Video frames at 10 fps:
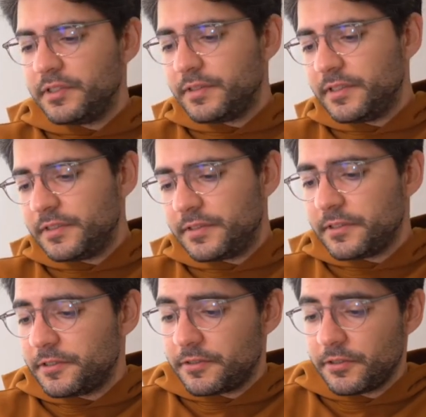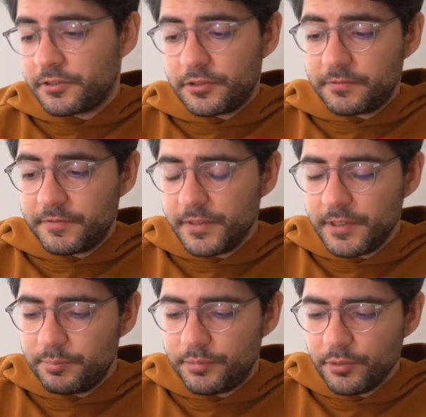this this looks
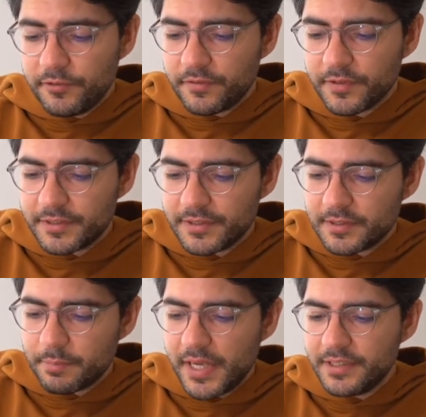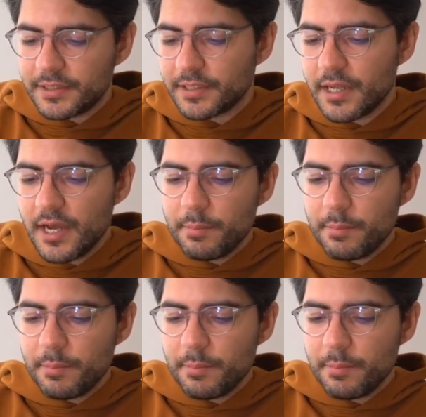really beautiful, this is amazing.